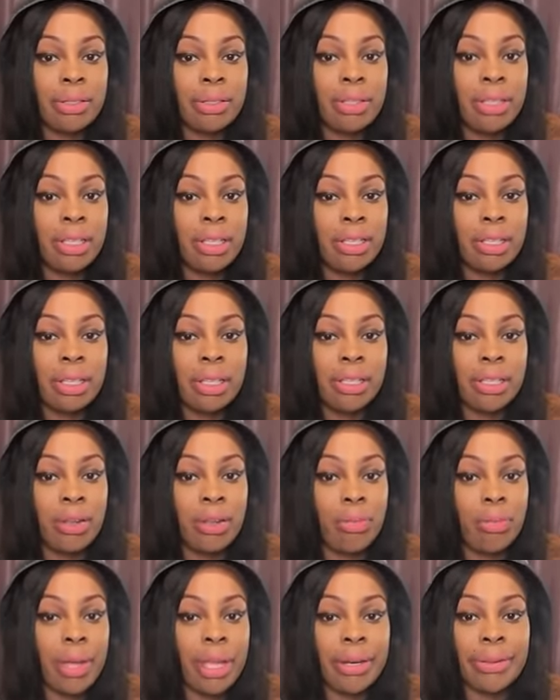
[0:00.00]
This
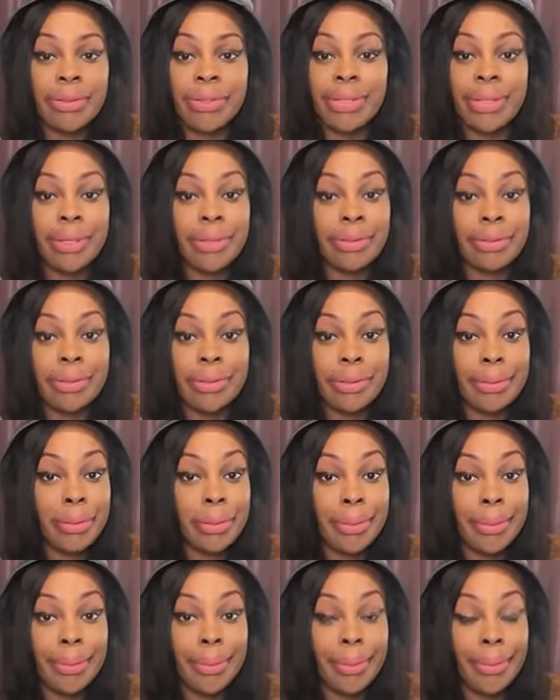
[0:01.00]
don't make no sense.
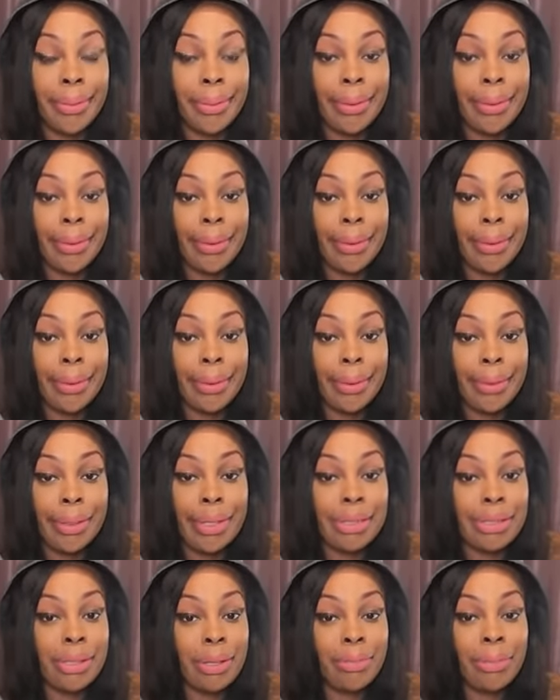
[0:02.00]

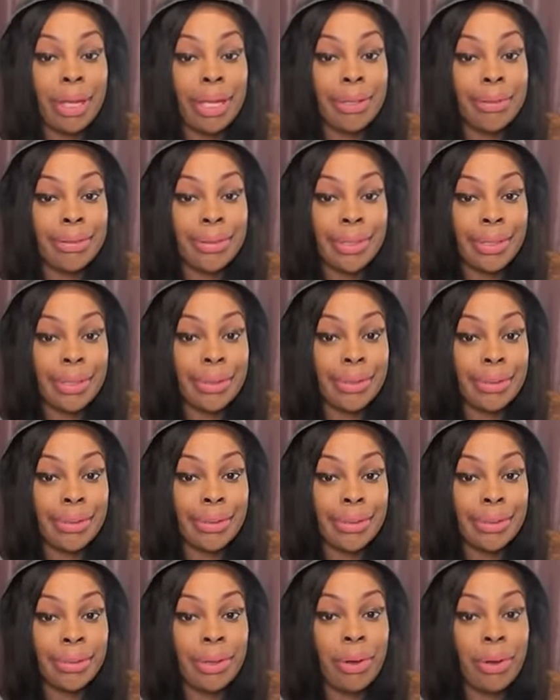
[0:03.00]
This don't make no
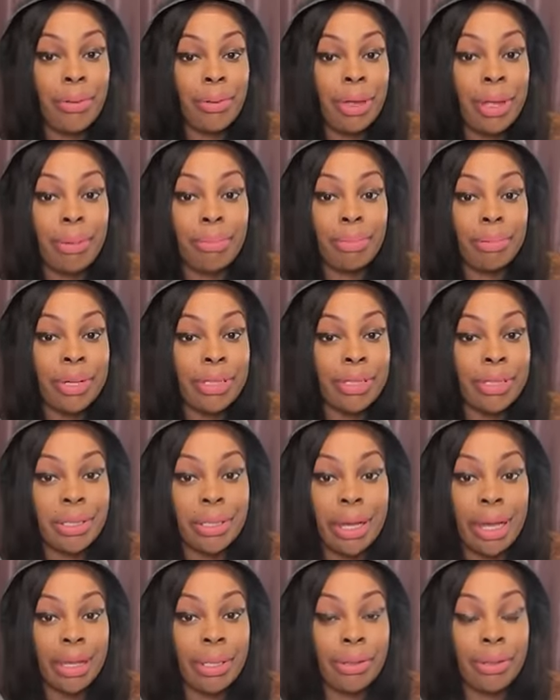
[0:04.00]
sense. Your Empress
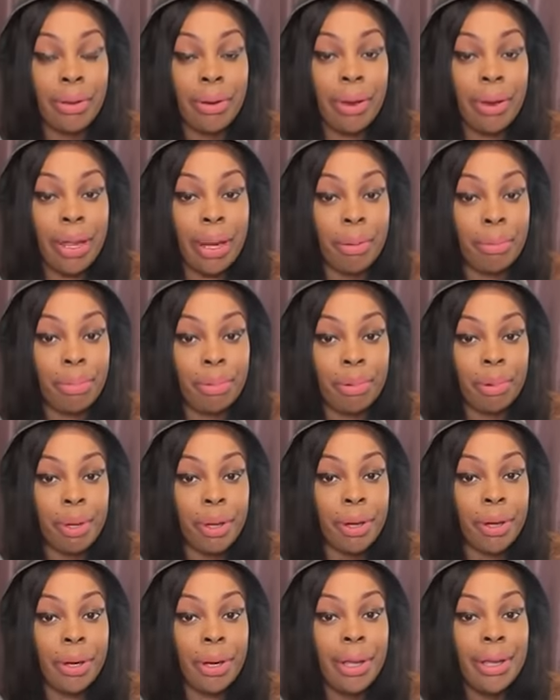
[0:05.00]
should not, your
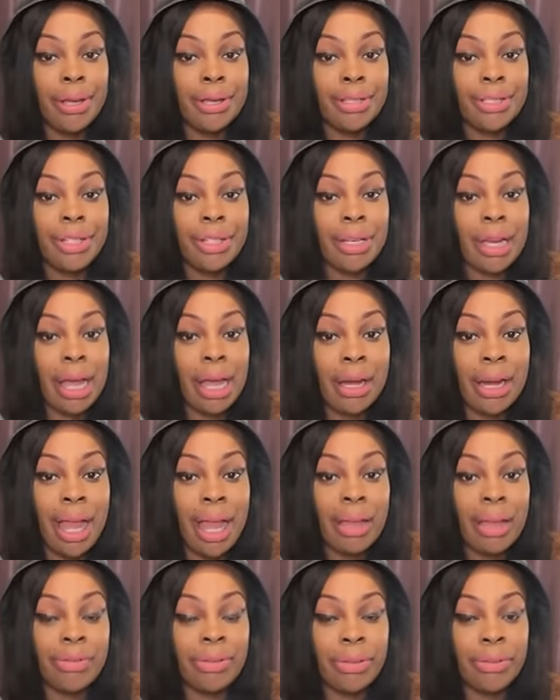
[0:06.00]
Emperor should not
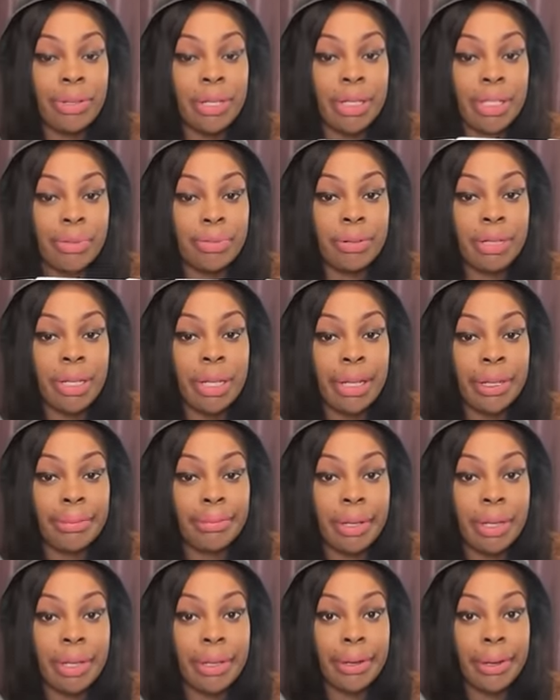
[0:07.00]
have you in this
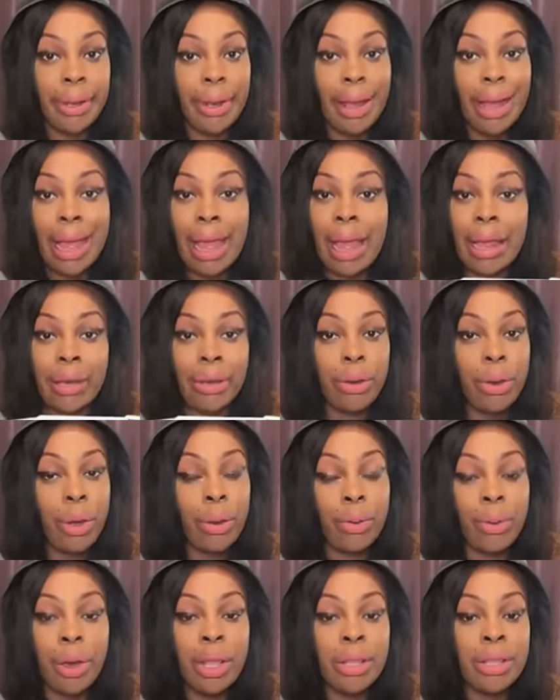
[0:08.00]
predicament. And
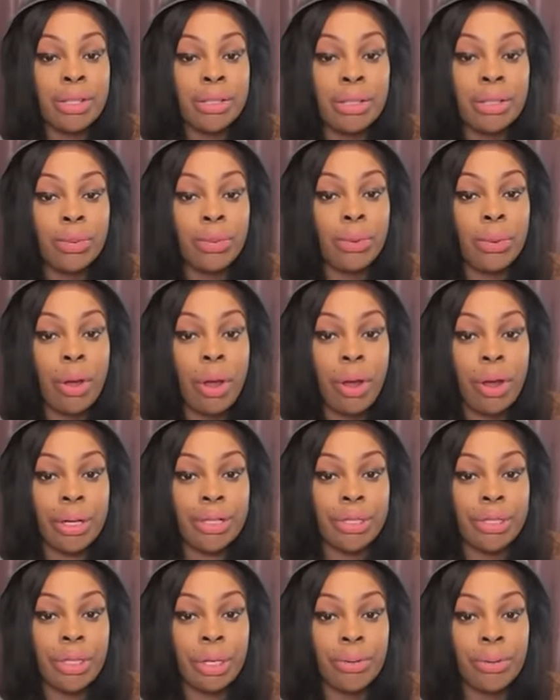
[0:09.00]
no other suit
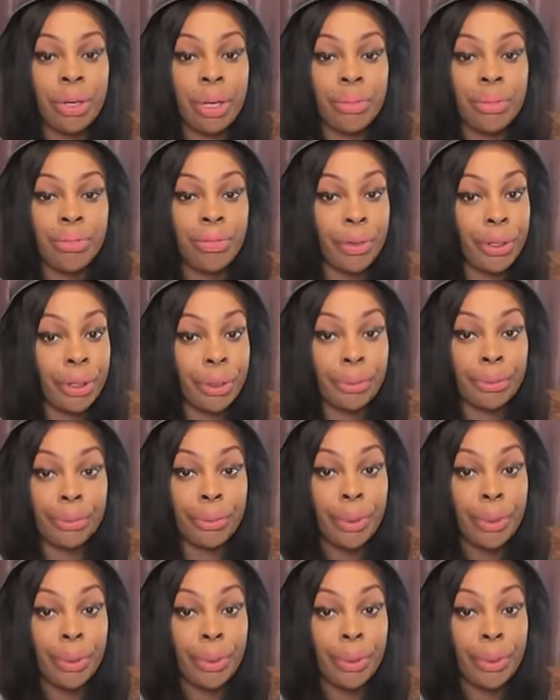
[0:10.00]
card showed up for you.